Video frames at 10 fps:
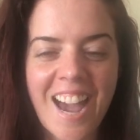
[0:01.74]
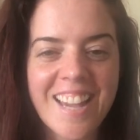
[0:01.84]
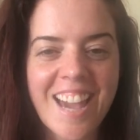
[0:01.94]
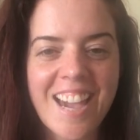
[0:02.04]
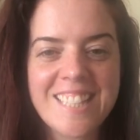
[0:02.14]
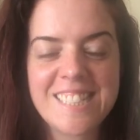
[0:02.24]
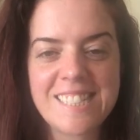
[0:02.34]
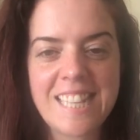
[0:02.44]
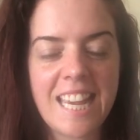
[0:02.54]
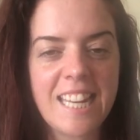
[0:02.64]
Hi guys,
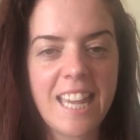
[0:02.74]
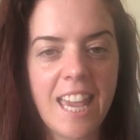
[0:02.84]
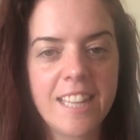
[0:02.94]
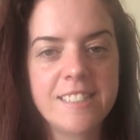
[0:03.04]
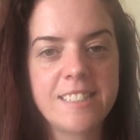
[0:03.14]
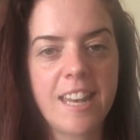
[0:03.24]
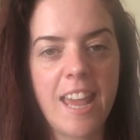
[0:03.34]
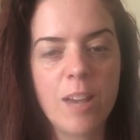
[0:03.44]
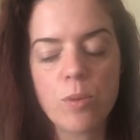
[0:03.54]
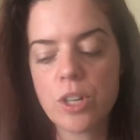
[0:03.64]
it's Kate again.
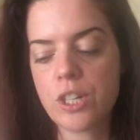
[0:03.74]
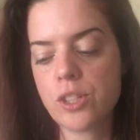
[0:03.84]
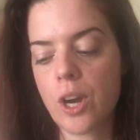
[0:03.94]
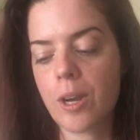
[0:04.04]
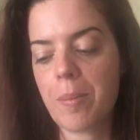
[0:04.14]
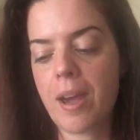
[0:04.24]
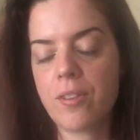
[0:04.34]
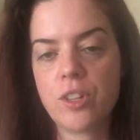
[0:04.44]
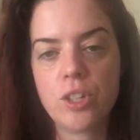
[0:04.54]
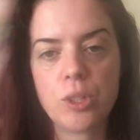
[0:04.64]
Today we're going to talk
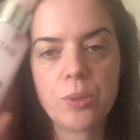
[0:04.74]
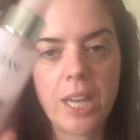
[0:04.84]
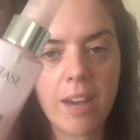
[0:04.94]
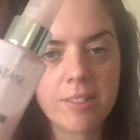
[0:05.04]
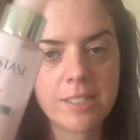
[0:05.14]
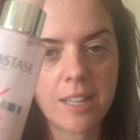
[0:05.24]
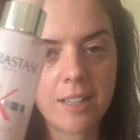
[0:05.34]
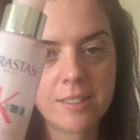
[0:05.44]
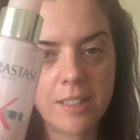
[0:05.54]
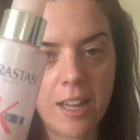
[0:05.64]
about the new
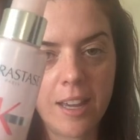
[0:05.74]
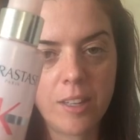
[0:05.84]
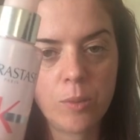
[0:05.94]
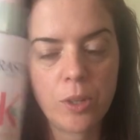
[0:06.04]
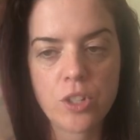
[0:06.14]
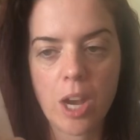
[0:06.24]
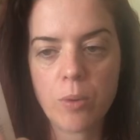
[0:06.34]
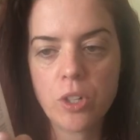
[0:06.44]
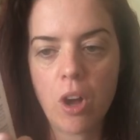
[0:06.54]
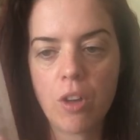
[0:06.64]
Kérastase line, which I
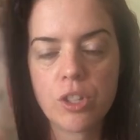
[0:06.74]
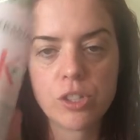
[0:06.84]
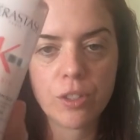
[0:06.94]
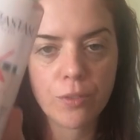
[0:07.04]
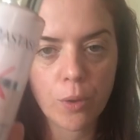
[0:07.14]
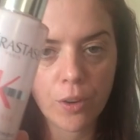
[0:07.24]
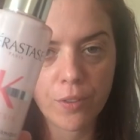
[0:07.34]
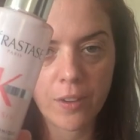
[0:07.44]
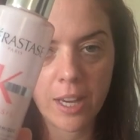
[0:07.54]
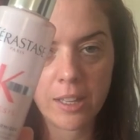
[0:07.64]
would call this the
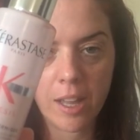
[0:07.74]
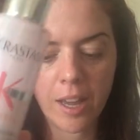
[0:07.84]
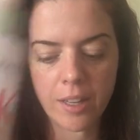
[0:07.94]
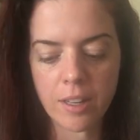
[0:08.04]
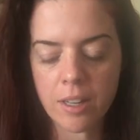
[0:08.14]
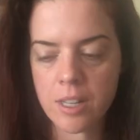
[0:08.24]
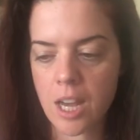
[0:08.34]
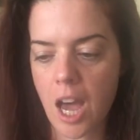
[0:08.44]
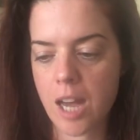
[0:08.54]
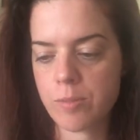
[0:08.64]
Fortify line,
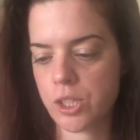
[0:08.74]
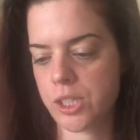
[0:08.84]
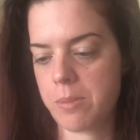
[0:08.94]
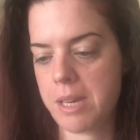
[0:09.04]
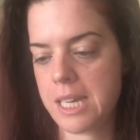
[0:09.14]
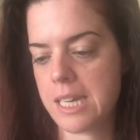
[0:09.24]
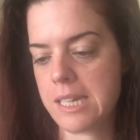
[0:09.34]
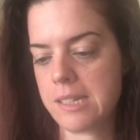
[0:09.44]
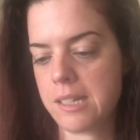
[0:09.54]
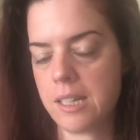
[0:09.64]
just to make it
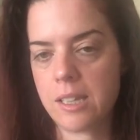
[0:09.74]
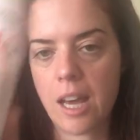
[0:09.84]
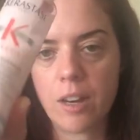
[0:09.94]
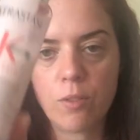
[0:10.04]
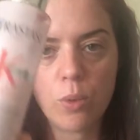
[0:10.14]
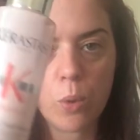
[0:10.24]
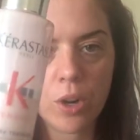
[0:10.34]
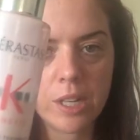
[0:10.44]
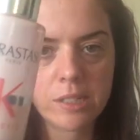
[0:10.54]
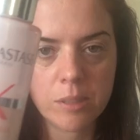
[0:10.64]
easy. A lot of the
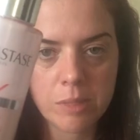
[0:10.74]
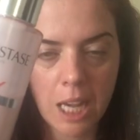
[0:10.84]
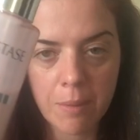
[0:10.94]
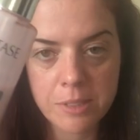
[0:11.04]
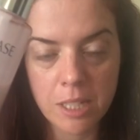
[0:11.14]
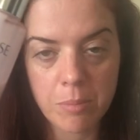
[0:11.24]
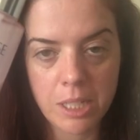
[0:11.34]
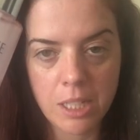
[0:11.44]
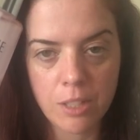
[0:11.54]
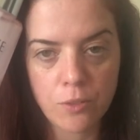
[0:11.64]
wording sometimes can
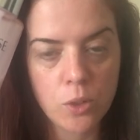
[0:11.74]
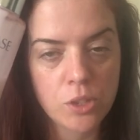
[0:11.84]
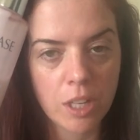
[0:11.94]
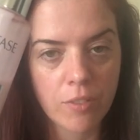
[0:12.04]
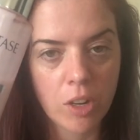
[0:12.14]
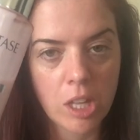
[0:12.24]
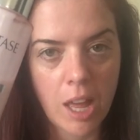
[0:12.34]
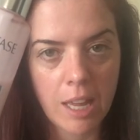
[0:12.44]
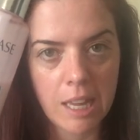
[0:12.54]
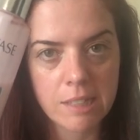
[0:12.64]
be confusing for
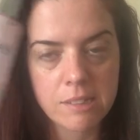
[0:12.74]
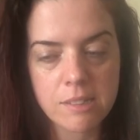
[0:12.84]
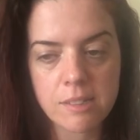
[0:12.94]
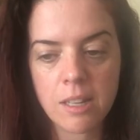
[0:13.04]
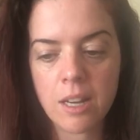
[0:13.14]
clients.